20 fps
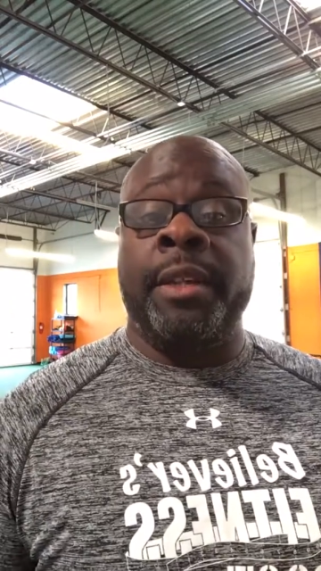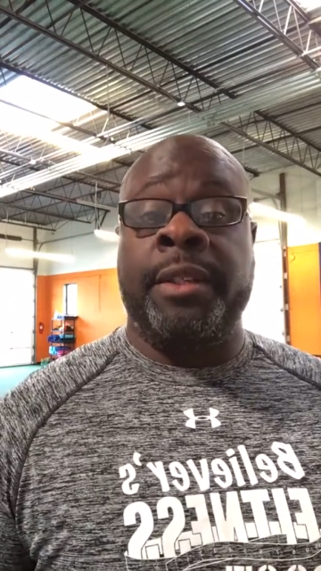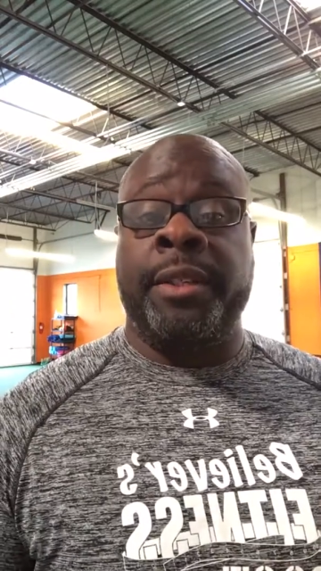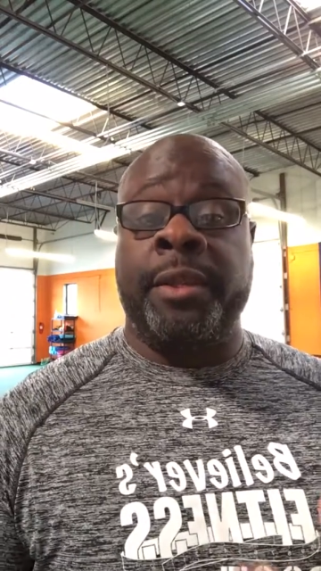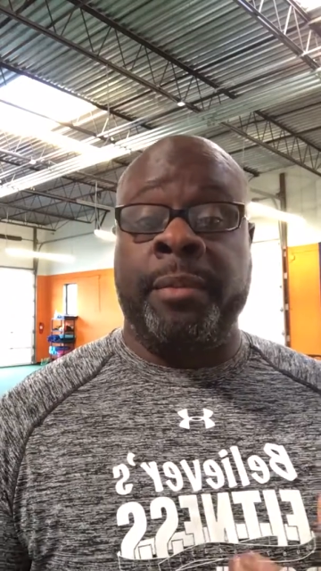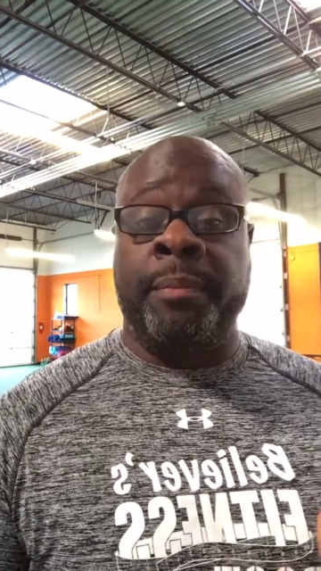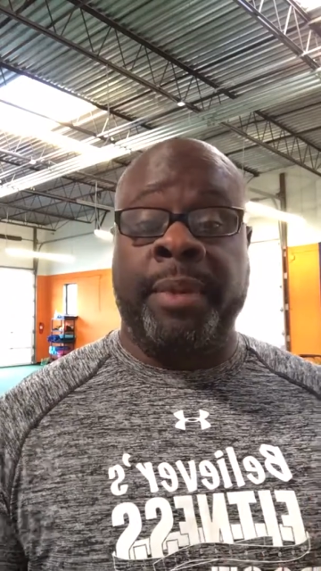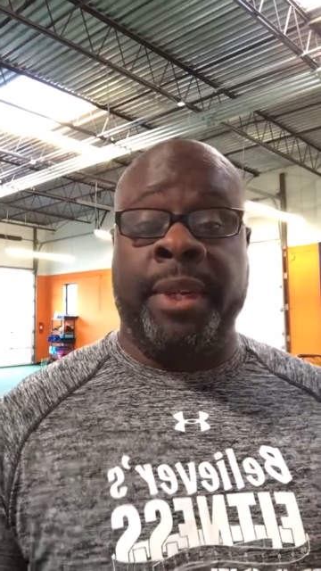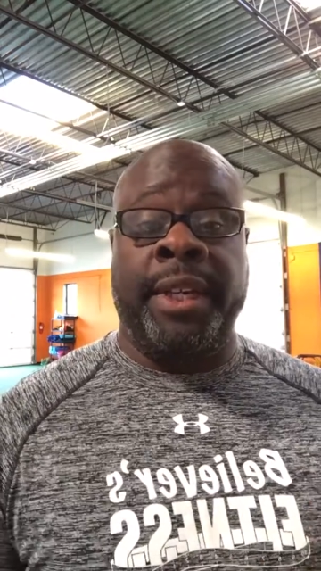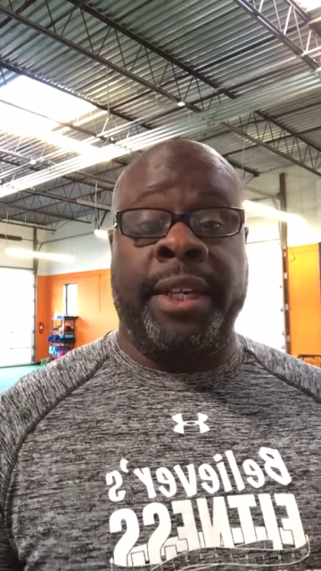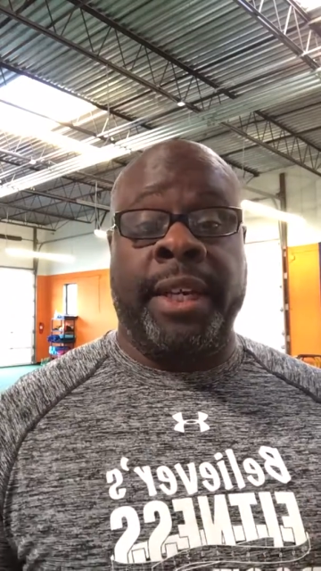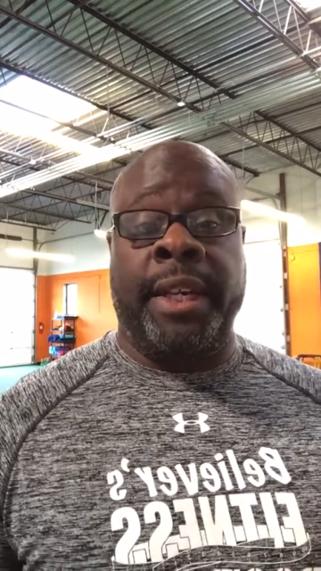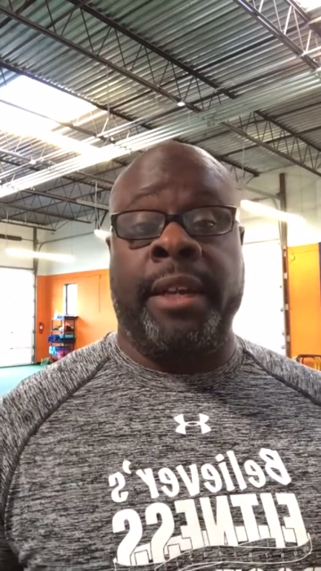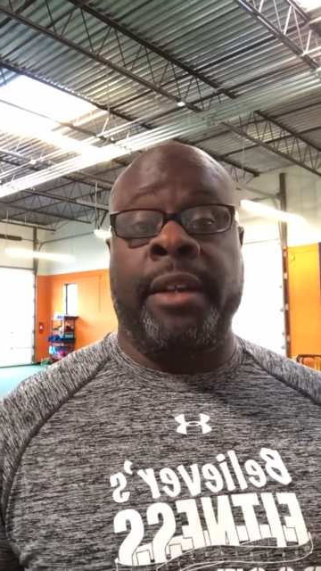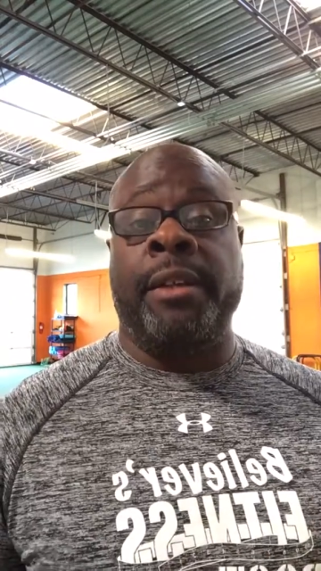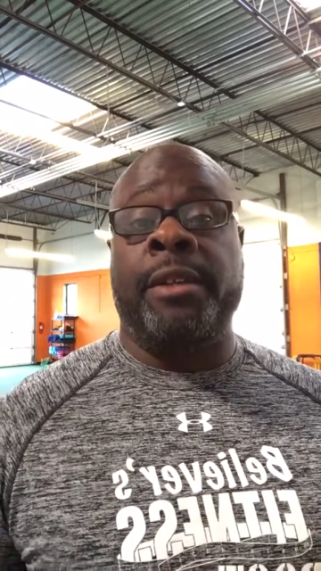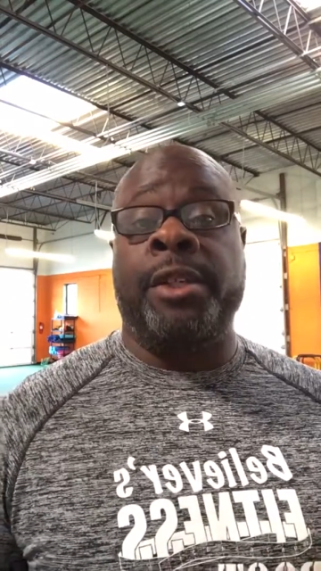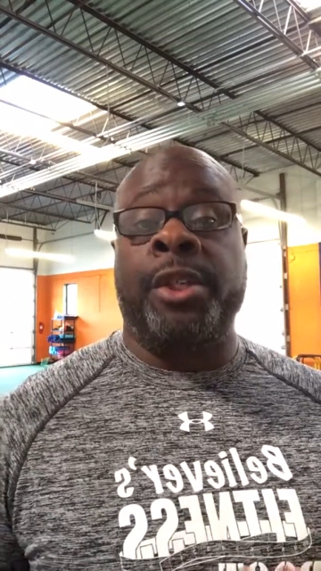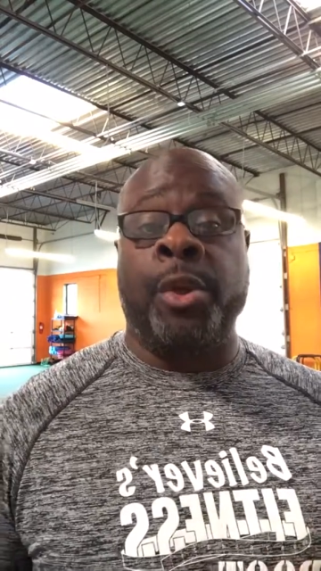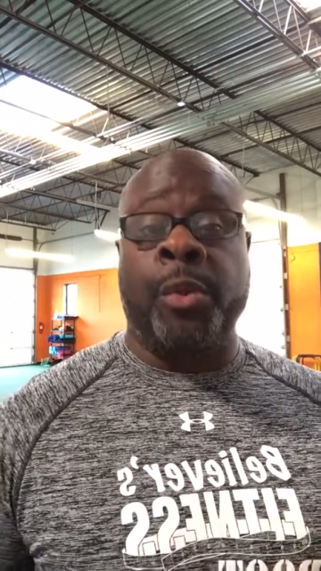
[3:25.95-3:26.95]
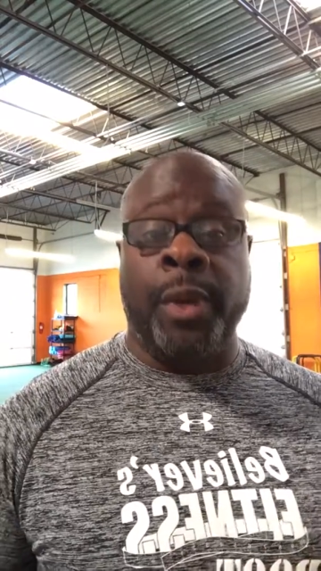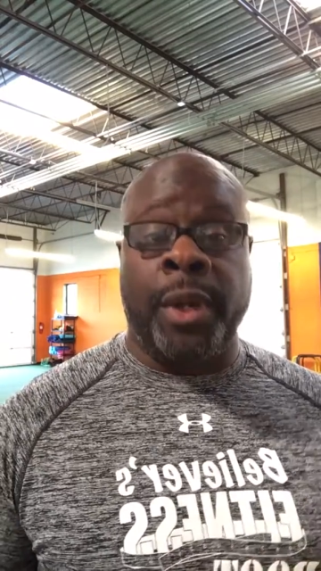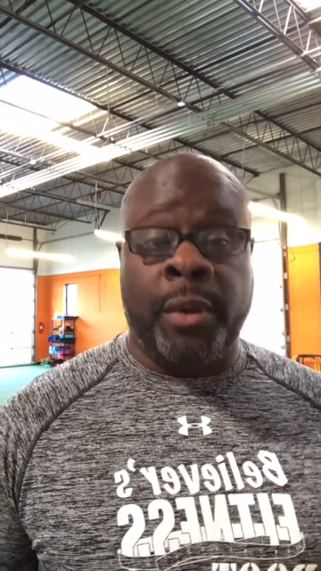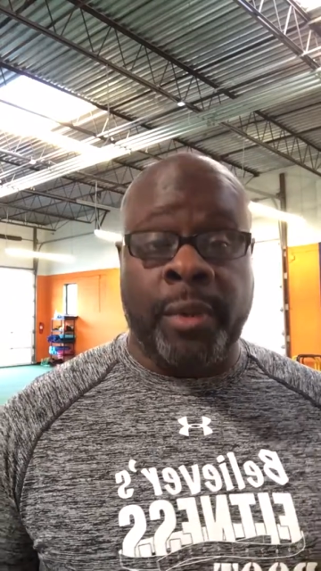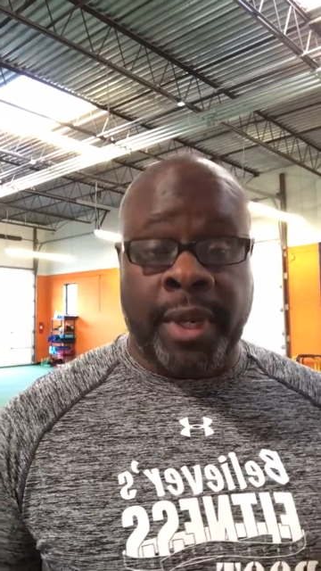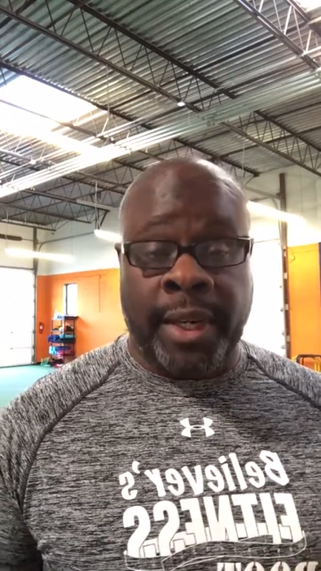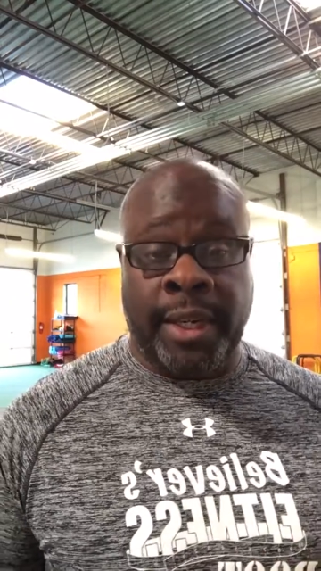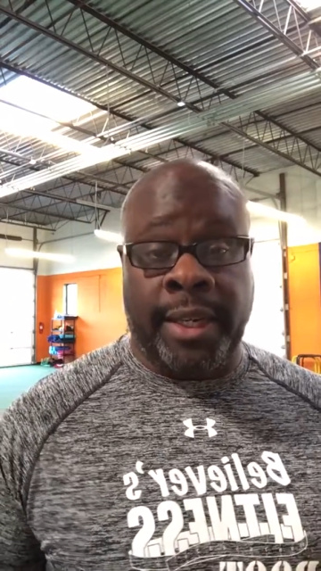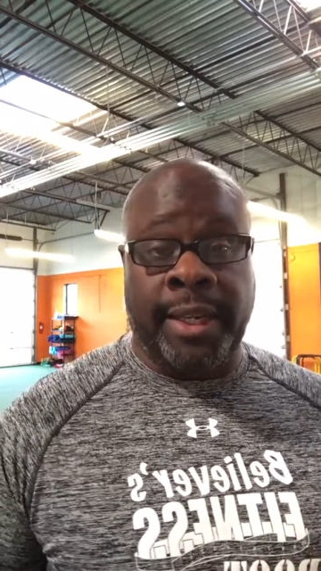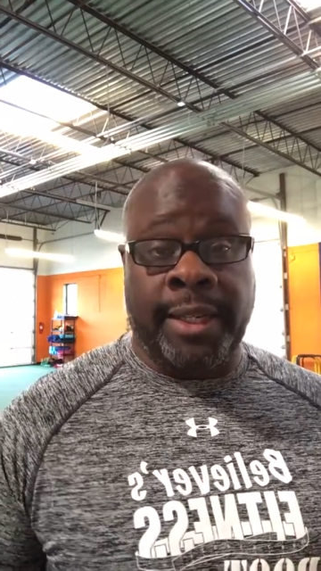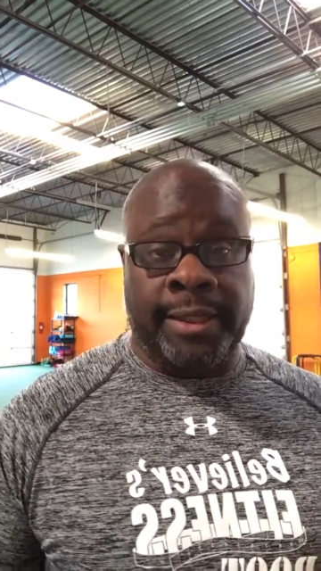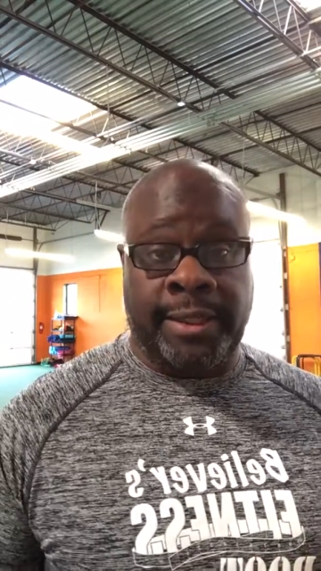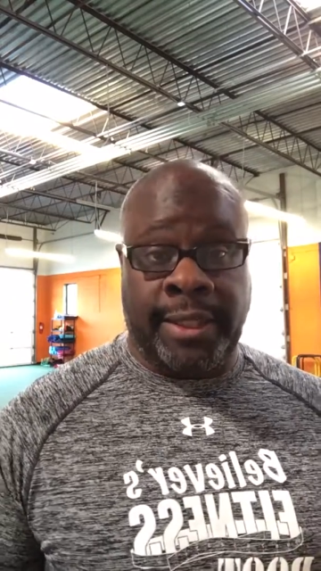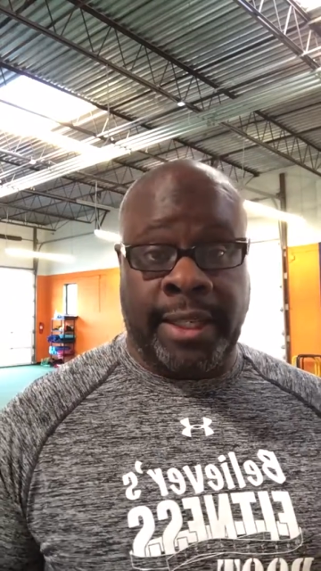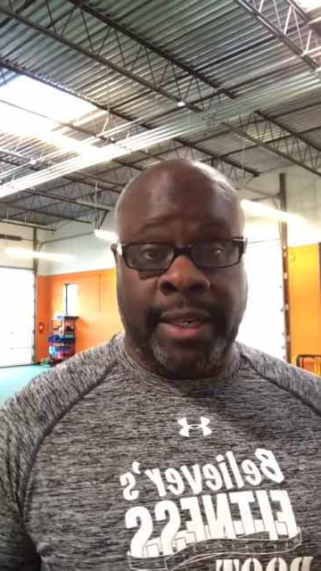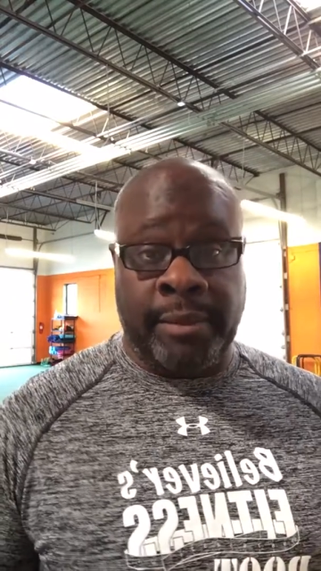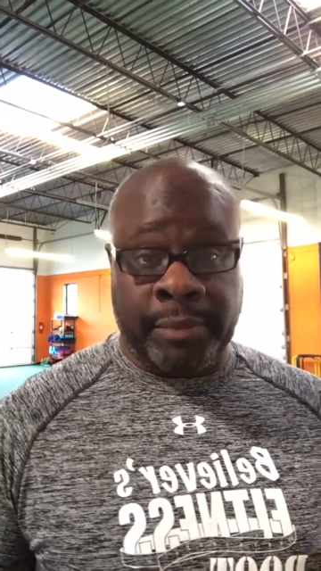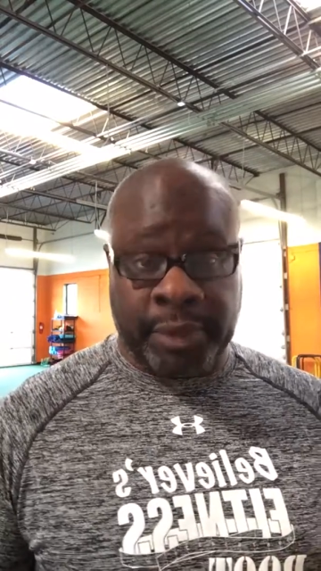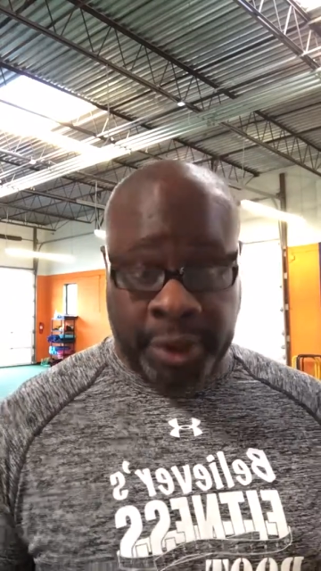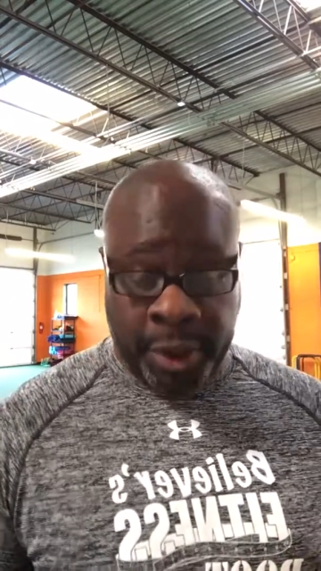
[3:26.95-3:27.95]
to be here doing what it is that
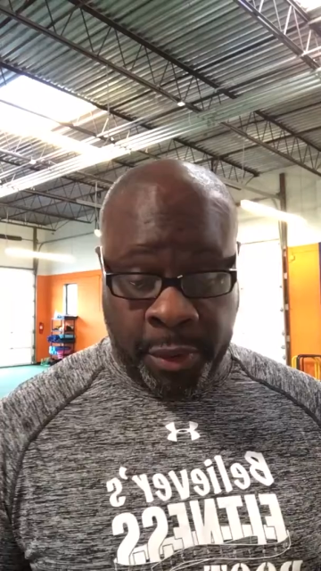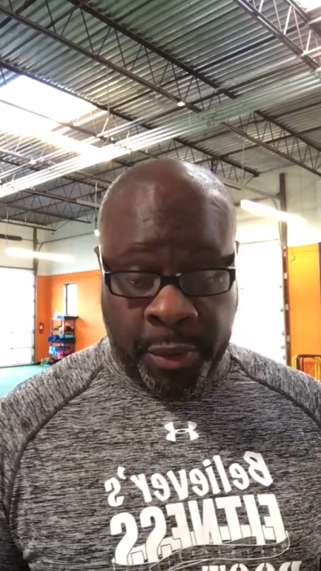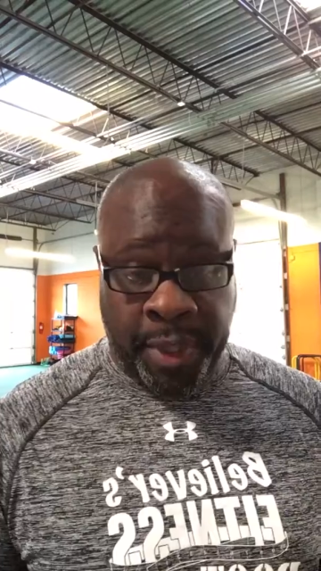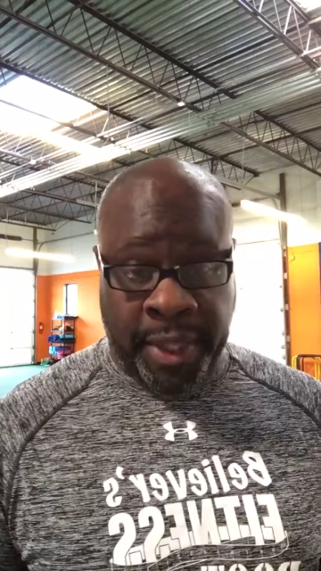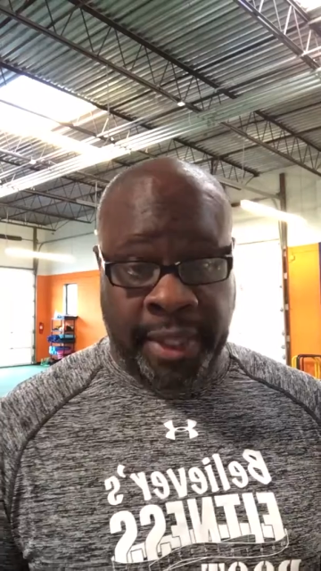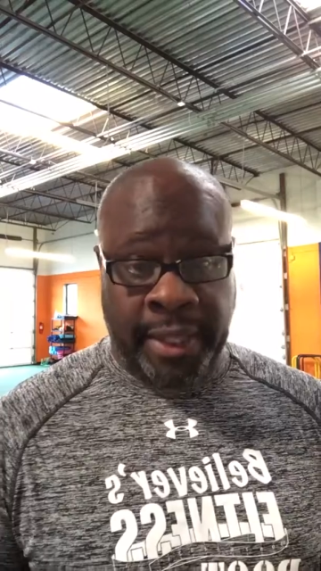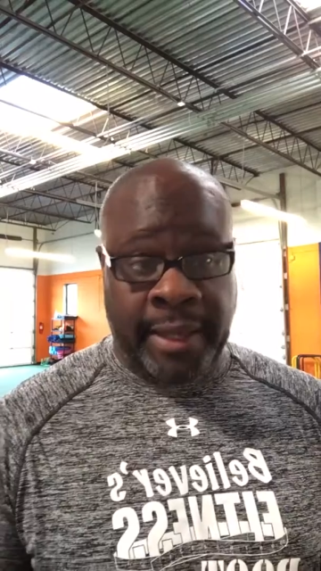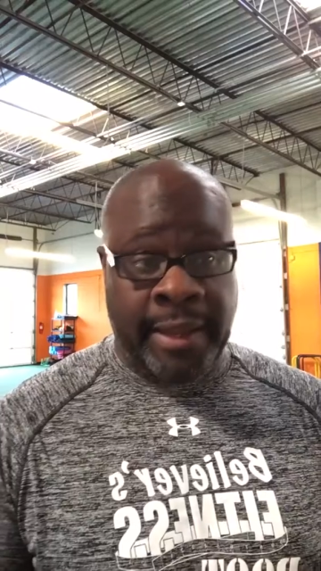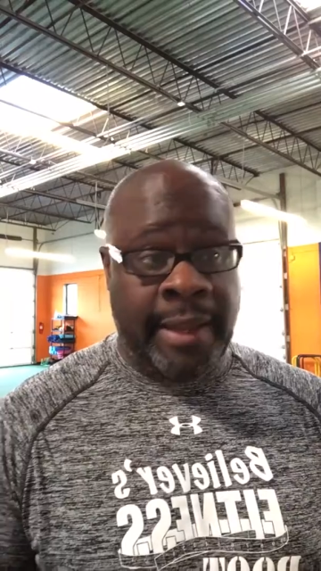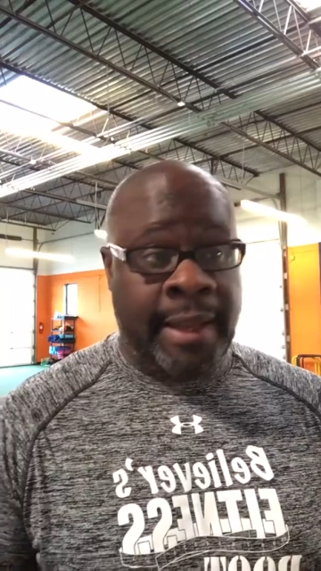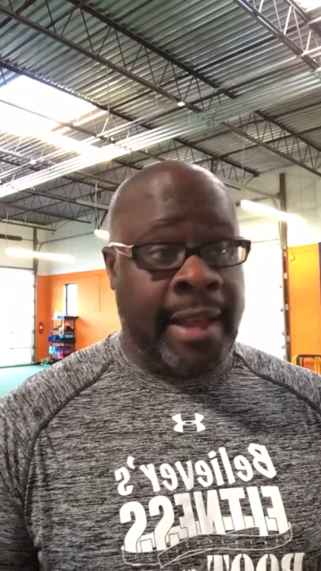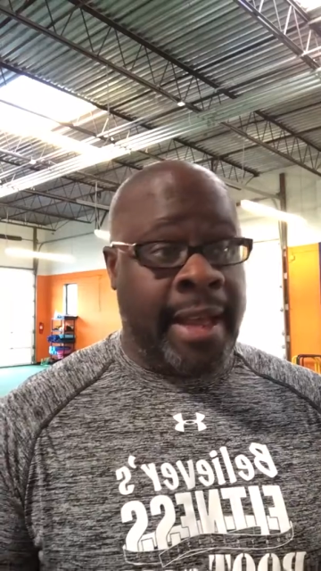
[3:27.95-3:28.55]
I'm doing.